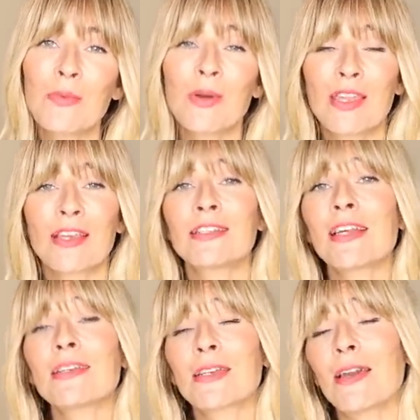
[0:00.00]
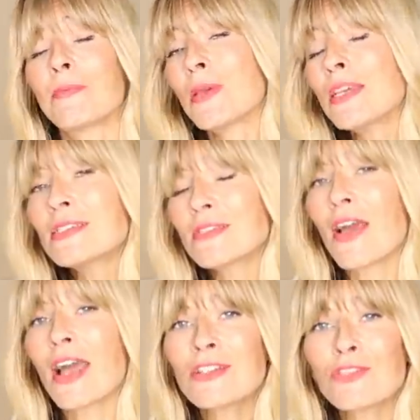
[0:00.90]
where they can take a piece of
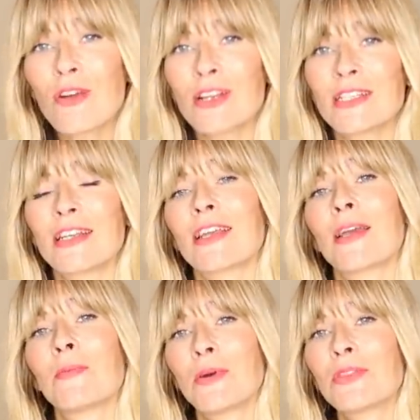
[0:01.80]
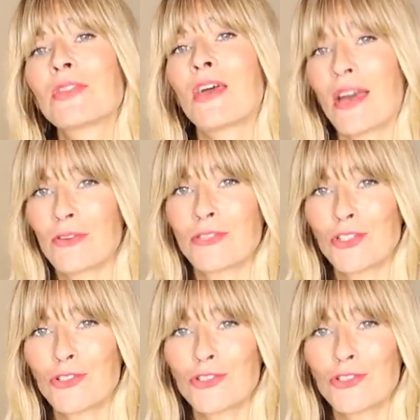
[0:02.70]
handwriting and put that onto your